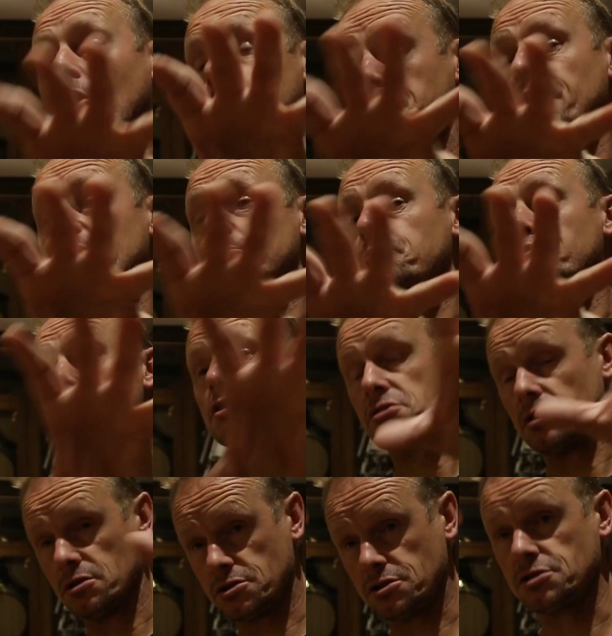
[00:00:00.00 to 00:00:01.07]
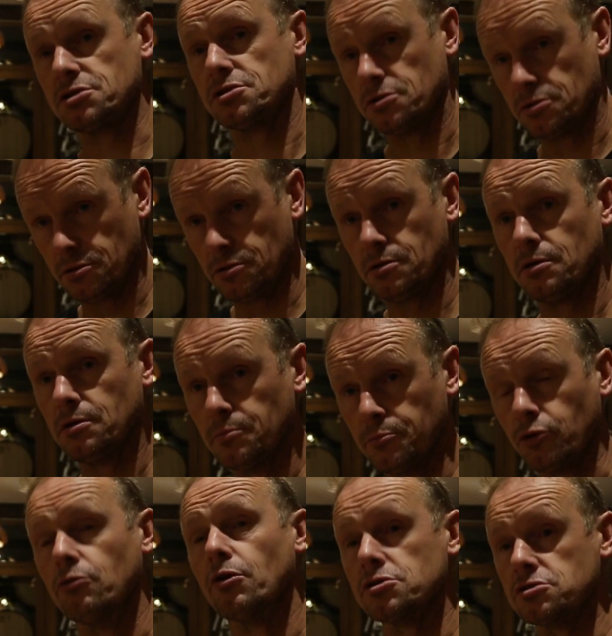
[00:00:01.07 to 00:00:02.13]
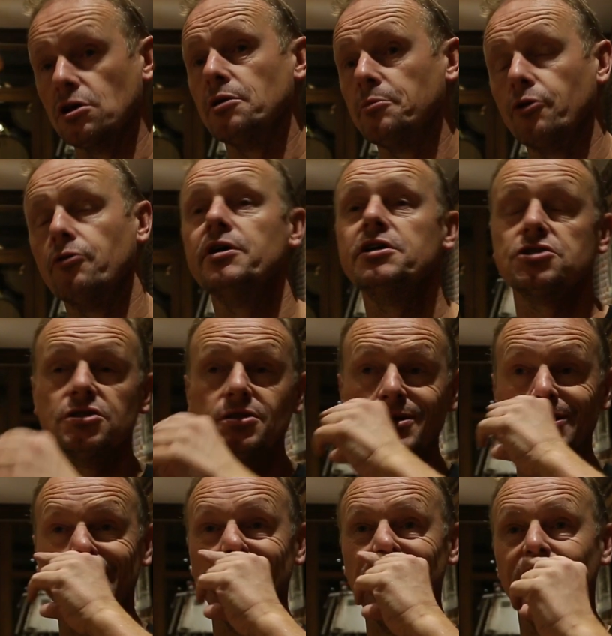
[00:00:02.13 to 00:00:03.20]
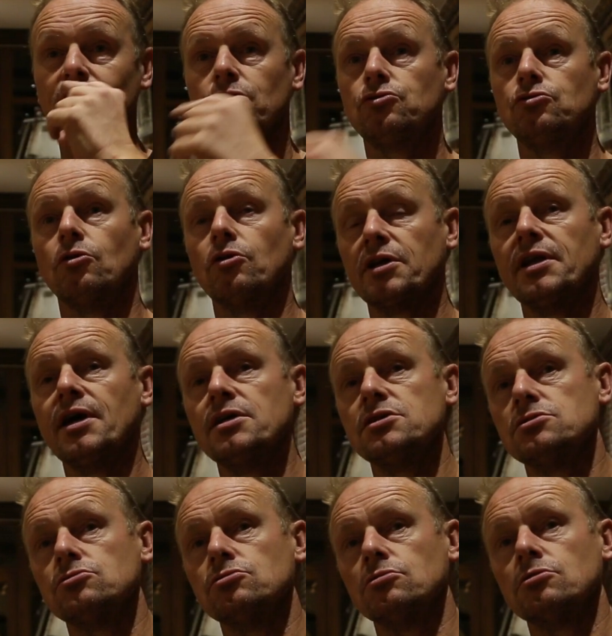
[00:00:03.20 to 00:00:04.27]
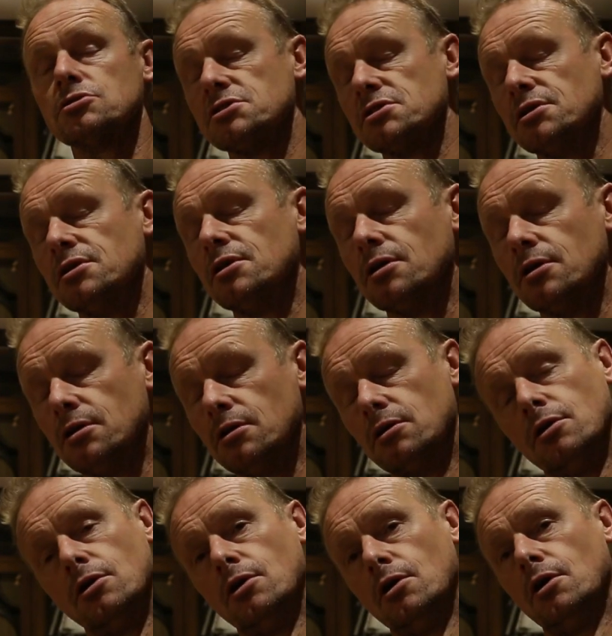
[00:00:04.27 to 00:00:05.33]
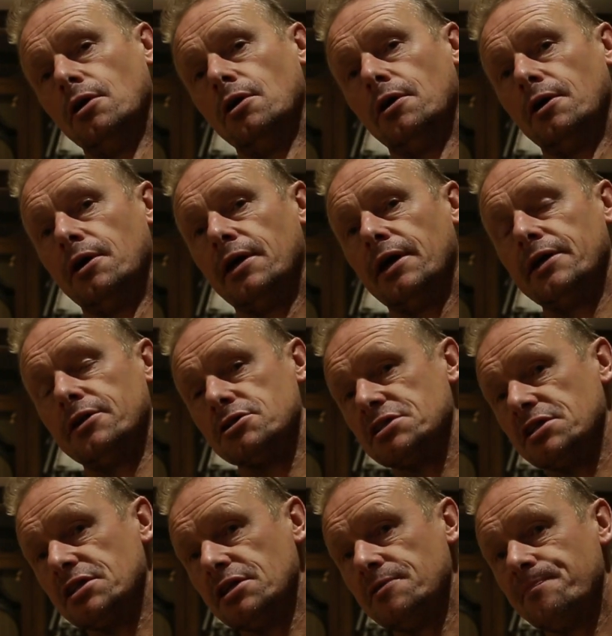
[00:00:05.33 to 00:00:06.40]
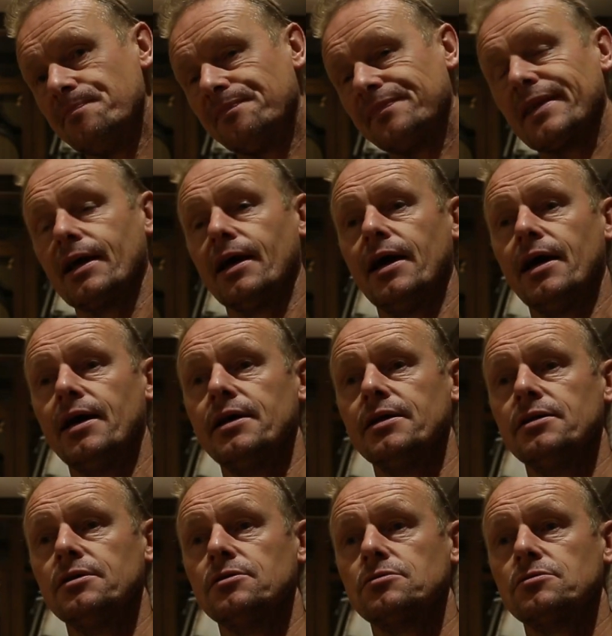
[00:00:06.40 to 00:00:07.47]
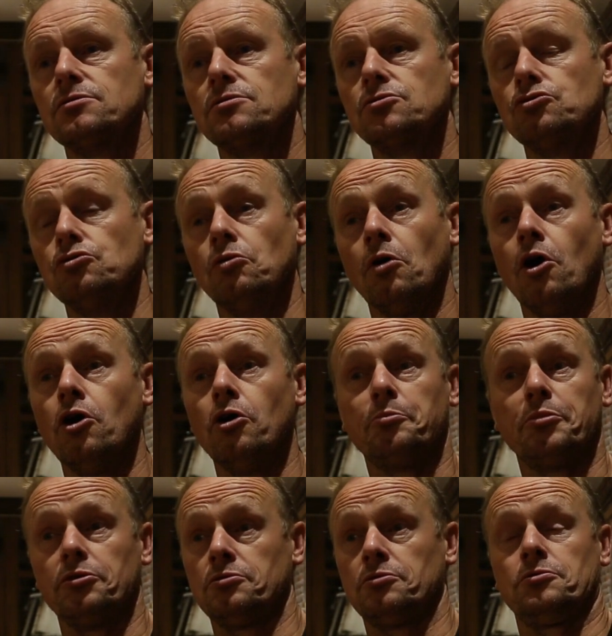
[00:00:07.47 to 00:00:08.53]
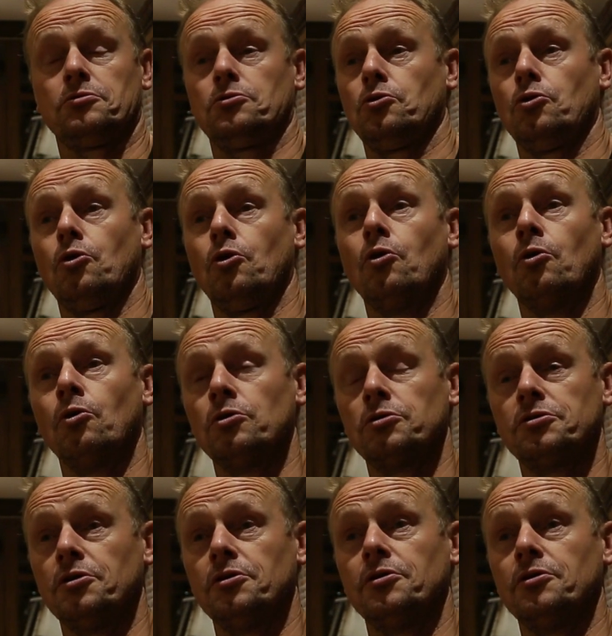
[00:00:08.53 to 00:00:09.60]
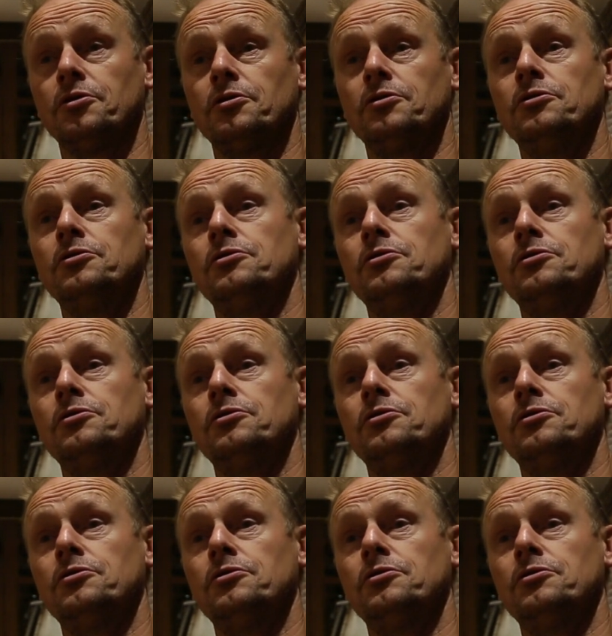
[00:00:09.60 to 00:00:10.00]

A big Brussels brewers collaboration to organize tours in the city, and to open all the